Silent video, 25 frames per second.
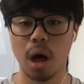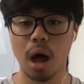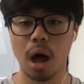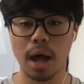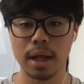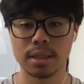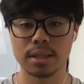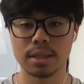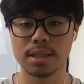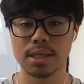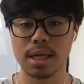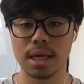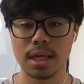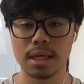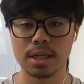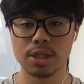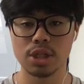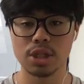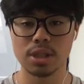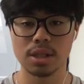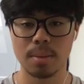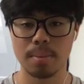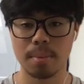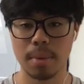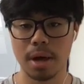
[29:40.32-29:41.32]
I'd say it's
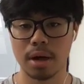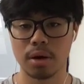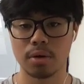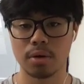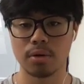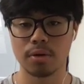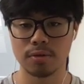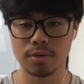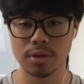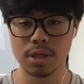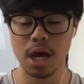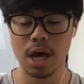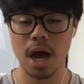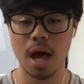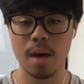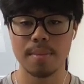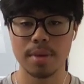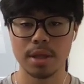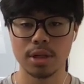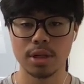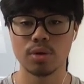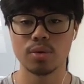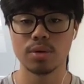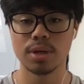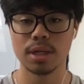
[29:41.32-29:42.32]
just a matter of time,
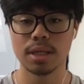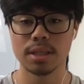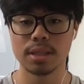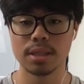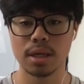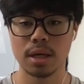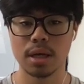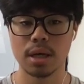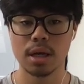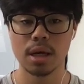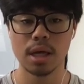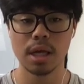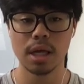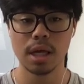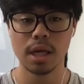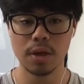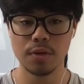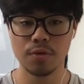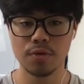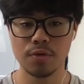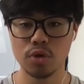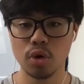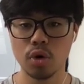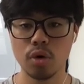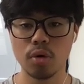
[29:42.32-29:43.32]
and you need to,
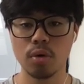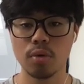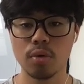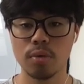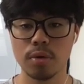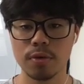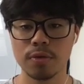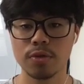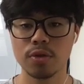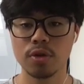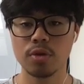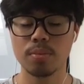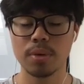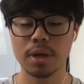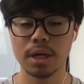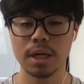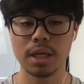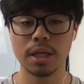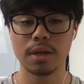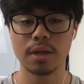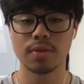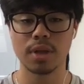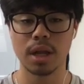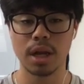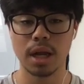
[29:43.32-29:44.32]
if you
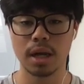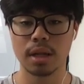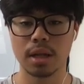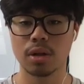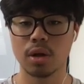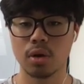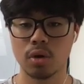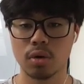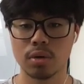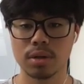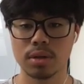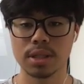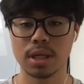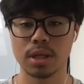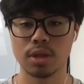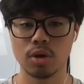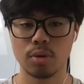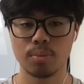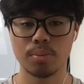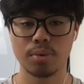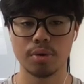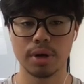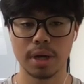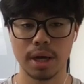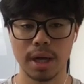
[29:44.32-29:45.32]
believe that like the content you're
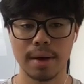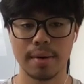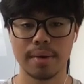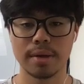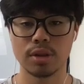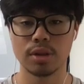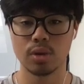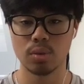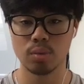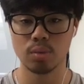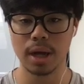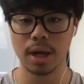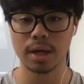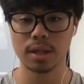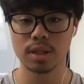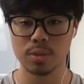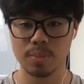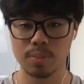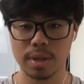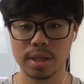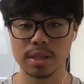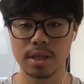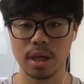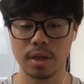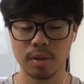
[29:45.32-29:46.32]
putting out and you like
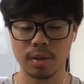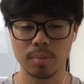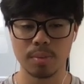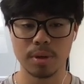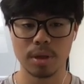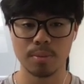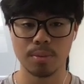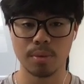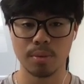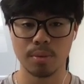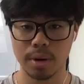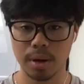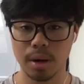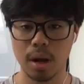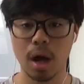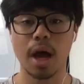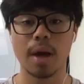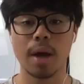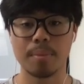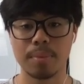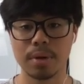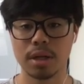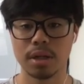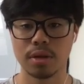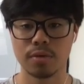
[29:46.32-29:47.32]
speak to other people, and I
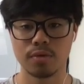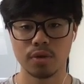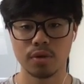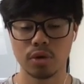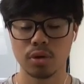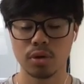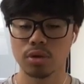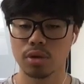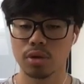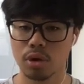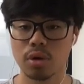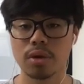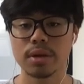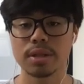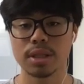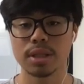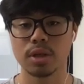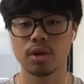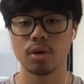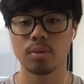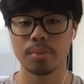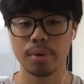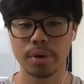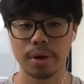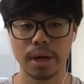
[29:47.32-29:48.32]
believe the content
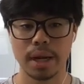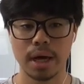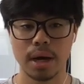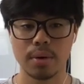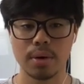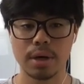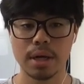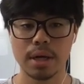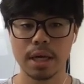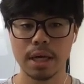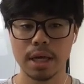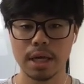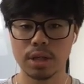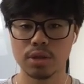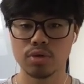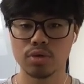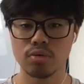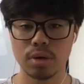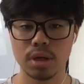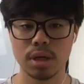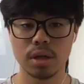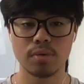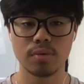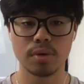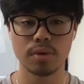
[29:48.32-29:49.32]
you're putting out is
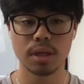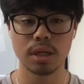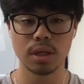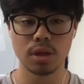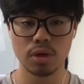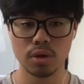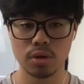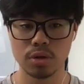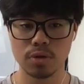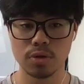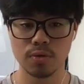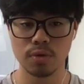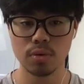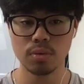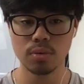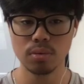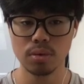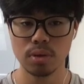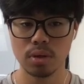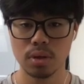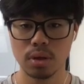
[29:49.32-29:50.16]
really, really useful,